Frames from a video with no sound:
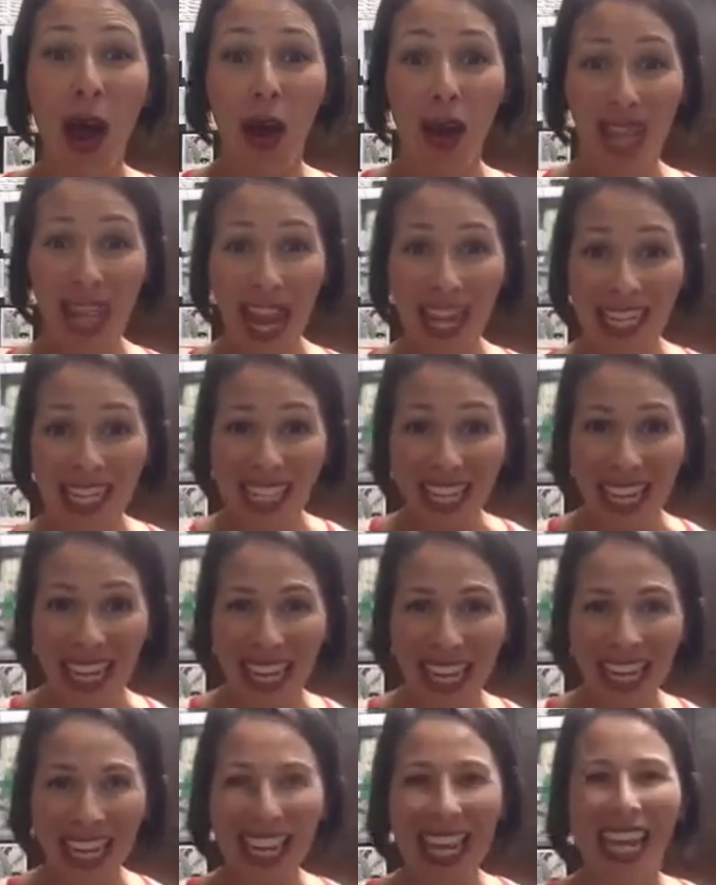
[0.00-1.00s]
Last
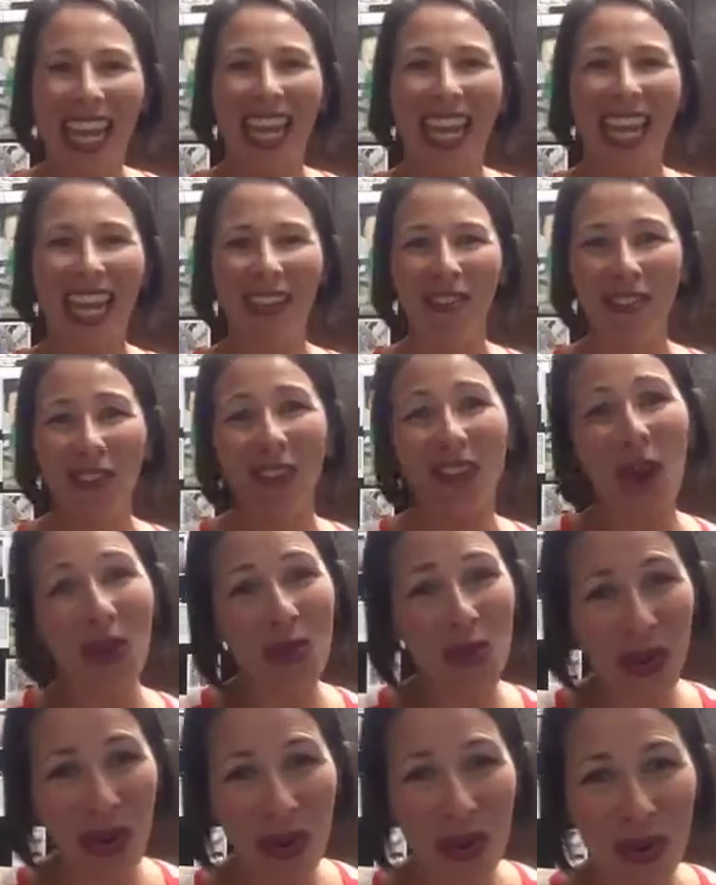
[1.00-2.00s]
thing, if you
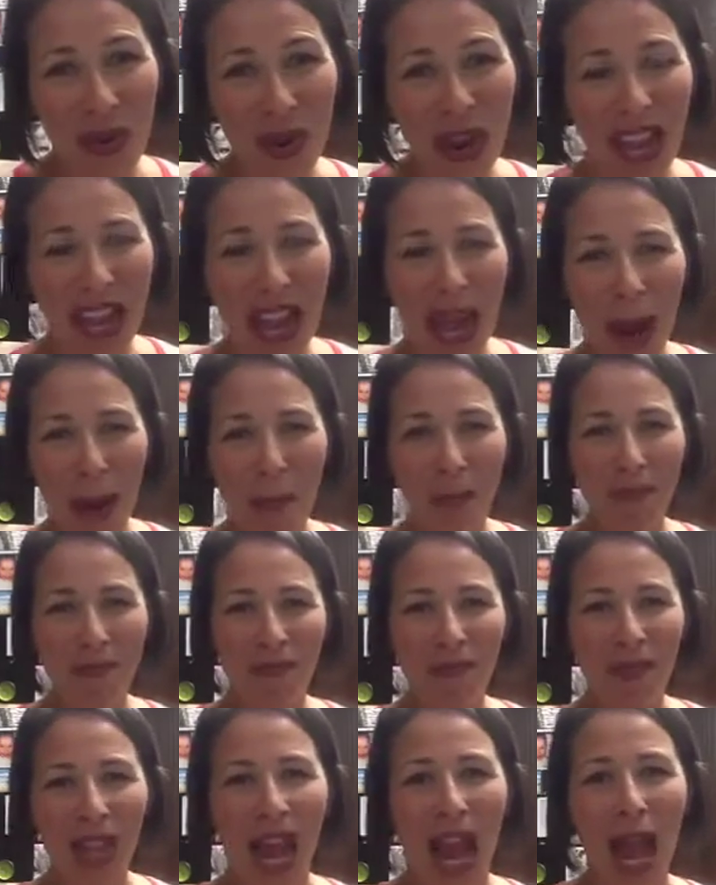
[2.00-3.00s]
don't know who I am,
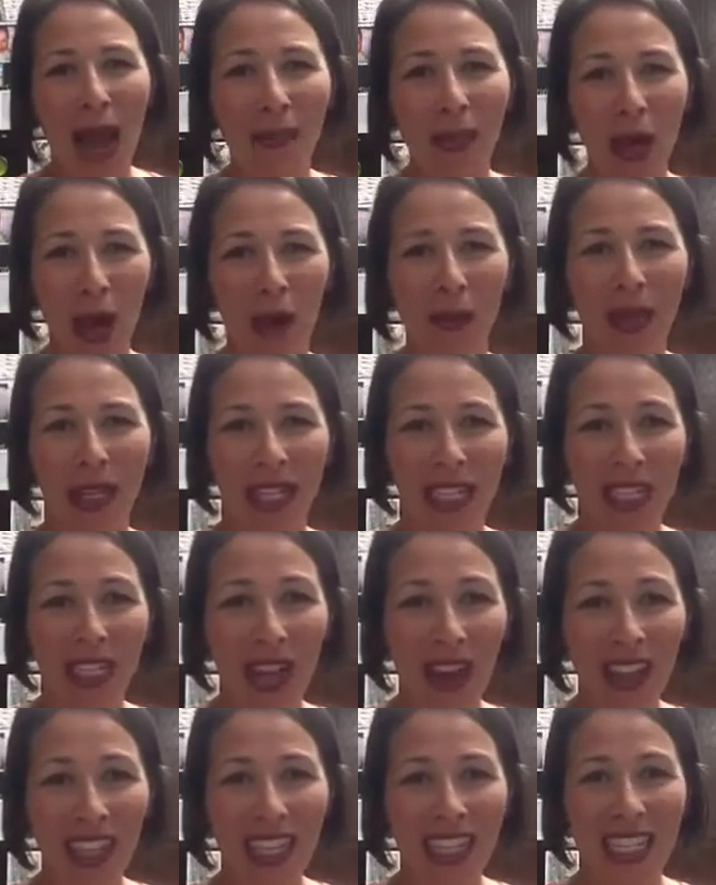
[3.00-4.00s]
I'm Carmen
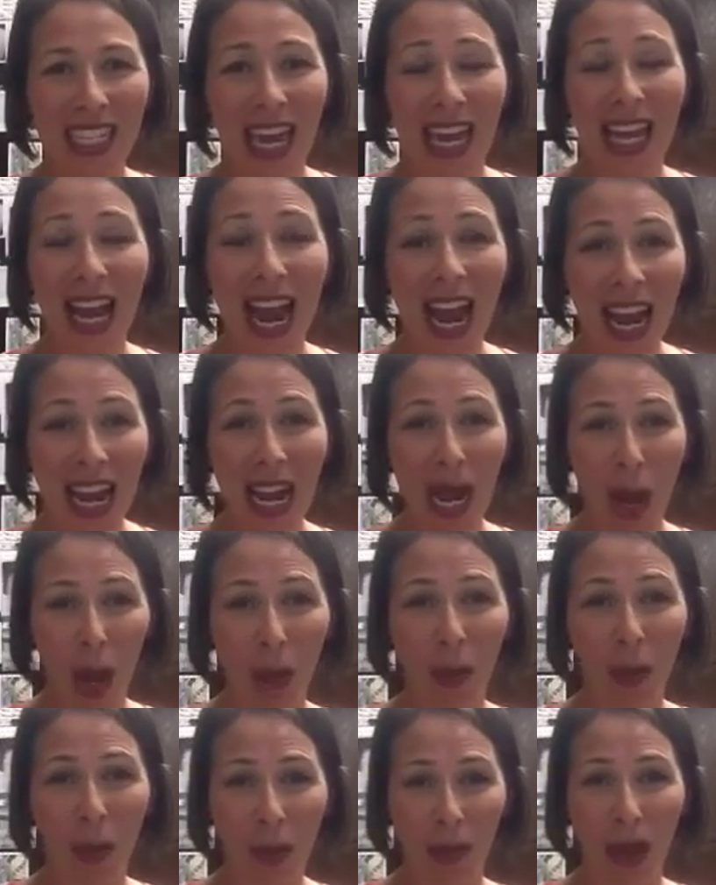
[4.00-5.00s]
Gonzalez, and I
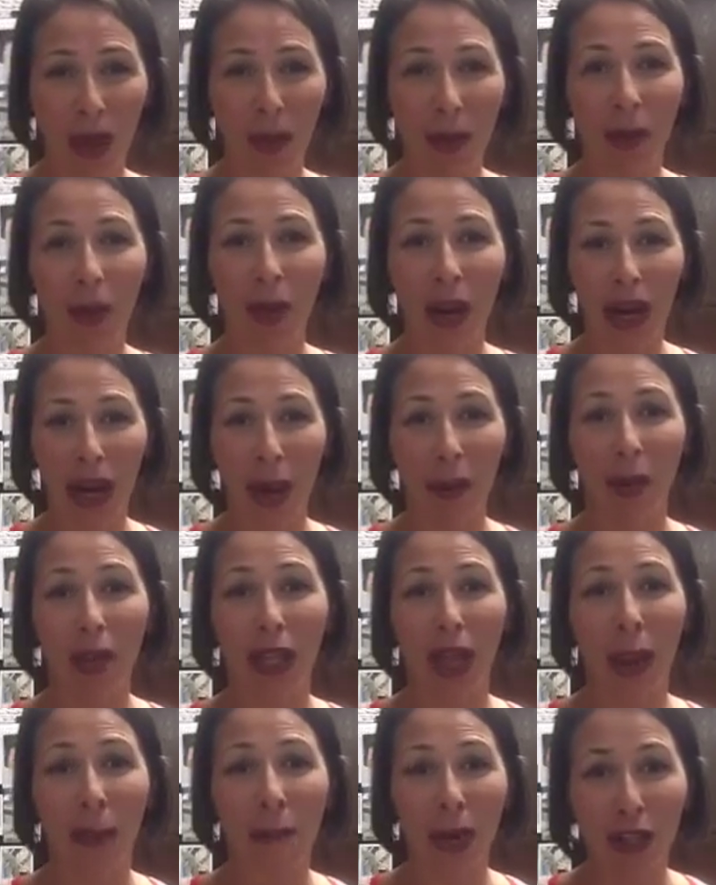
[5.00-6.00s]
help women break up
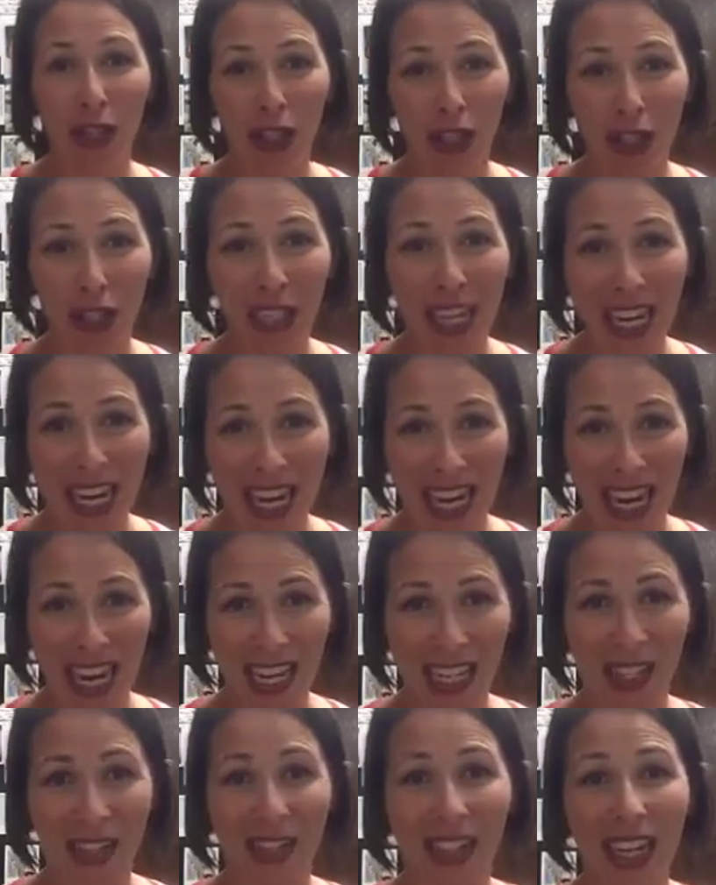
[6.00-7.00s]
with emotional
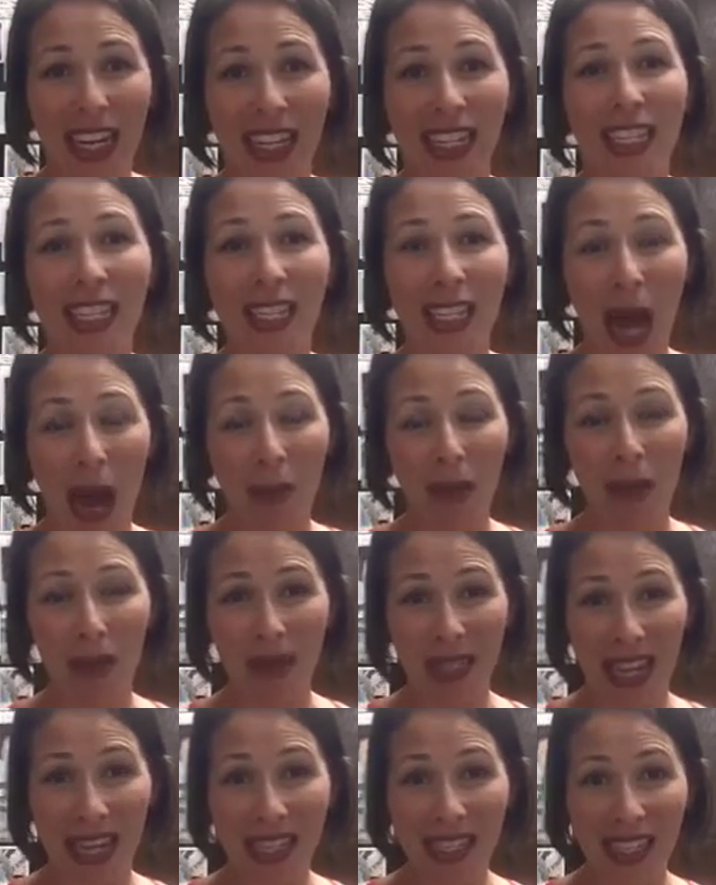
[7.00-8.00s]
eating so they can stop
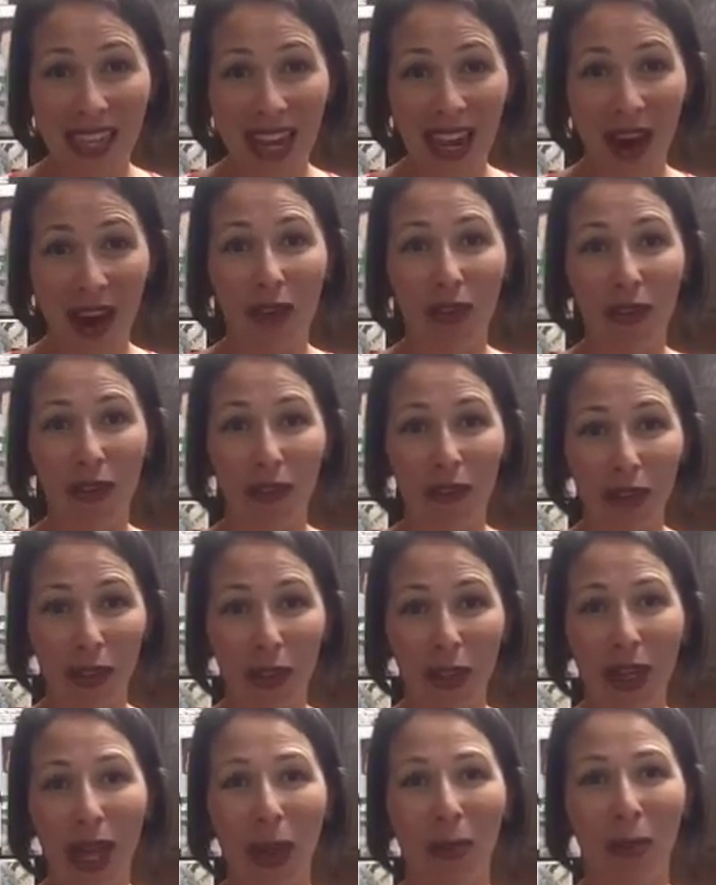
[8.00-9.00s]
obsessing over
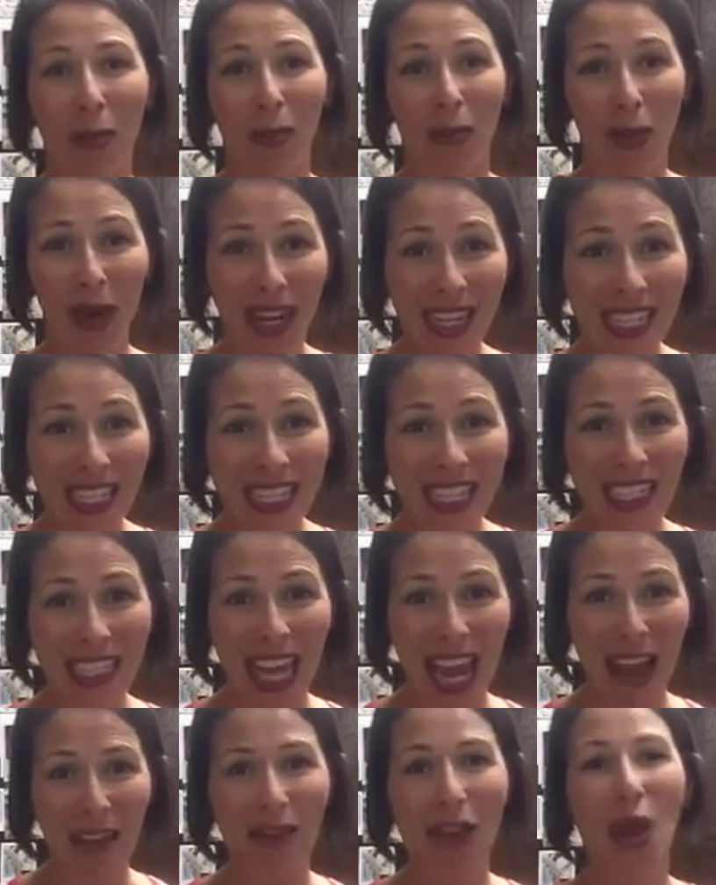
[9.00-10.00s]
food and be present in
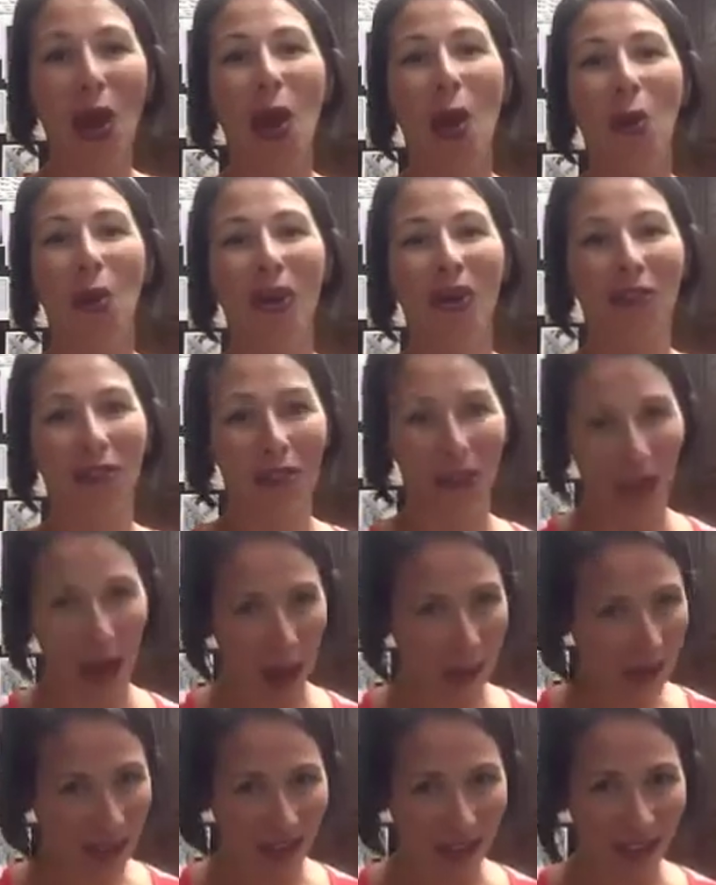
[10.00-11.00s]
life with
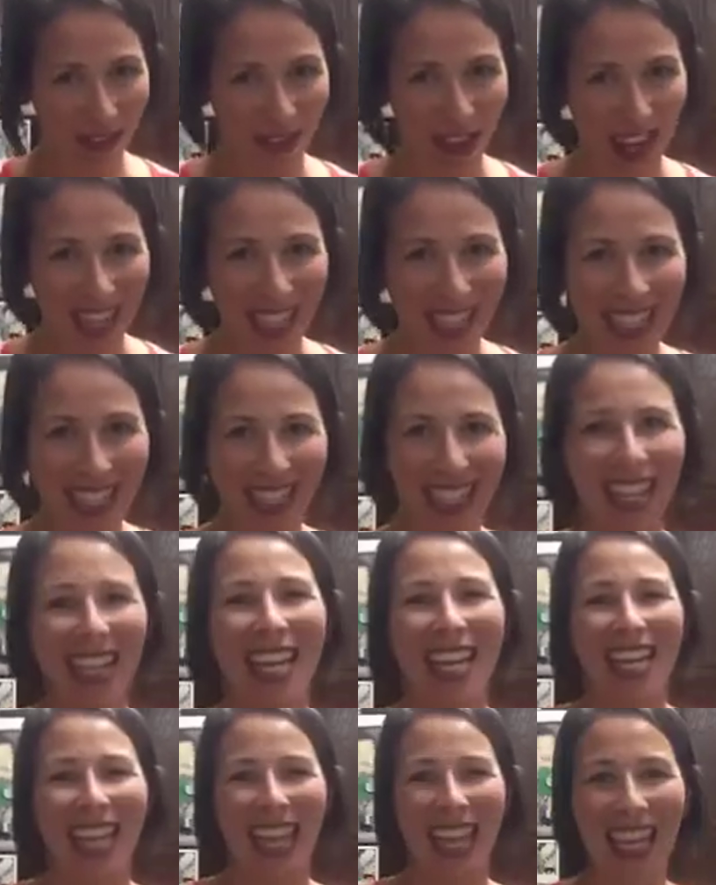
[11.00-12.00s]
family and friends.
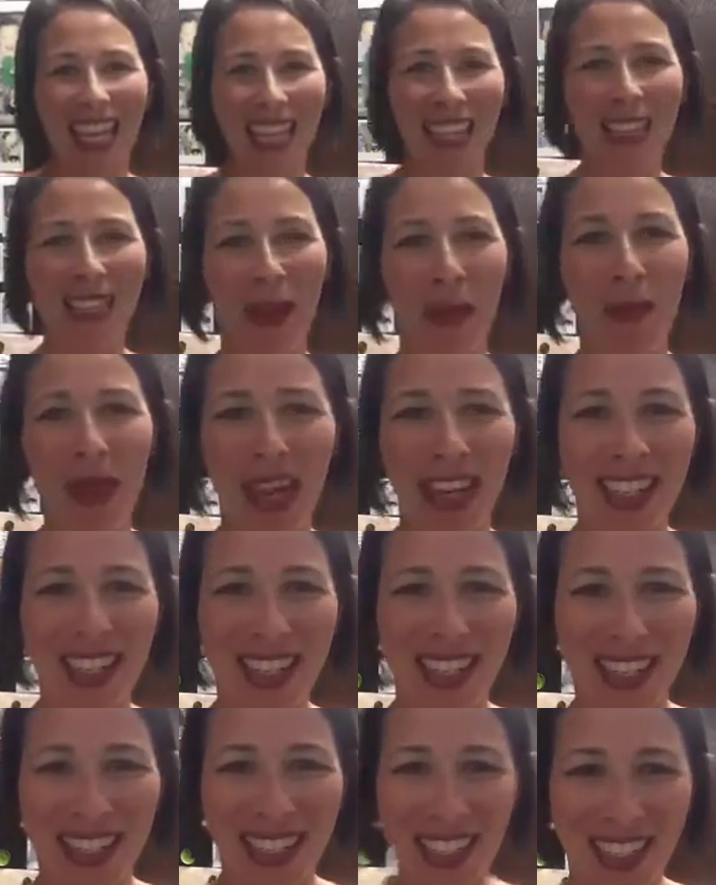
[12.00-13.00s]
Thank you so
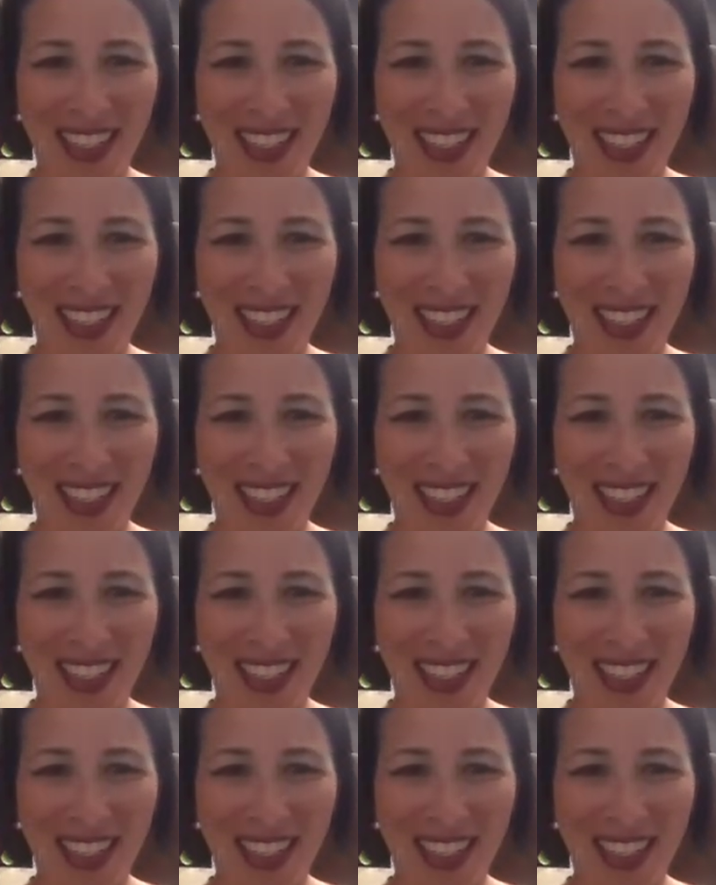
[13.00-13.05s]
much.